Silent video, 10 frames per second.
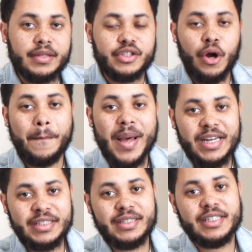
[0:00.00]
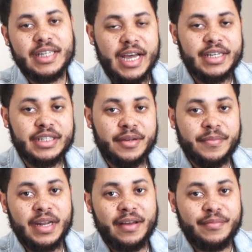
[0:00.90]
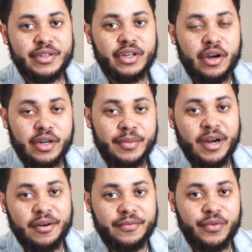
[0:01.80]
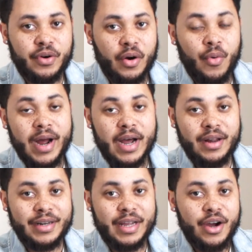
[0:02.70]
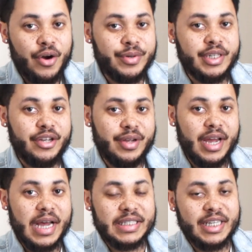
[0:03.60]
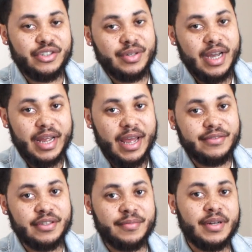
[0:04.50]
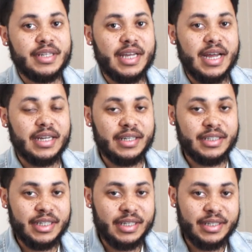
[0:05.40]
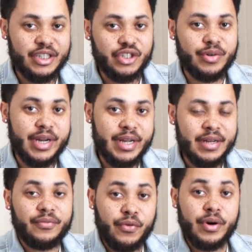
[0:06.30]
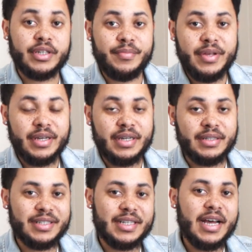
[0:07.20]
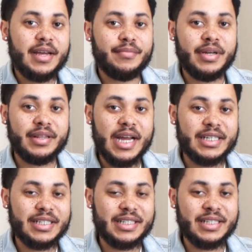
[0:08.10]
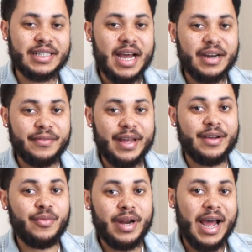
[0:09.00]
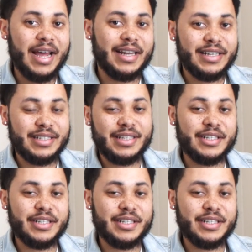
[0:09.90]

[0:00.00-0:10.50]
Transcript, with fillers: So balanced design is something I've been talking about for a while and I always tell you guys that you got to have something that's kind of legitly straight for it to be a good design but that's just kind of like what I like to see.